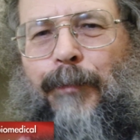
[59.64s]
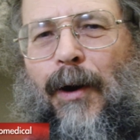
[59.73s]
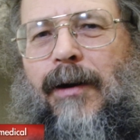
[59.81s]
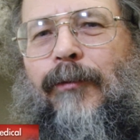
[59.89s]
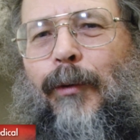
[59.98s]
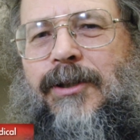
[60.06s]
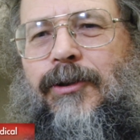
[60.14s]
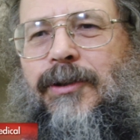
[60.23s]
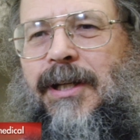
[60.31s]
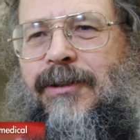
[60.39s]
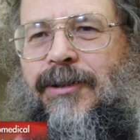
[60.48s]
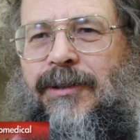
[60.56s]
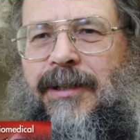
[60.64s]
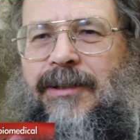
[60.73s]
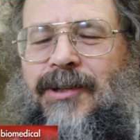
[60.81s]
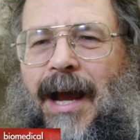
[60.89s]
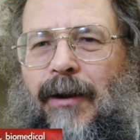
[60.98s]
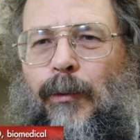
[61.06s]
Part of what you teach
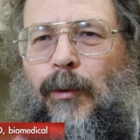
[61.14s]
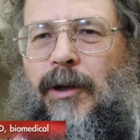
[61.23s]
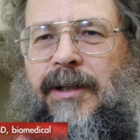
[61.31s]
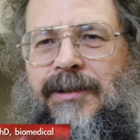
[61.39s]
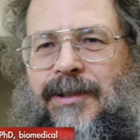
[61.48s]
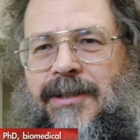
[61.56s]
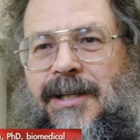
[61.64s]
is how to work as a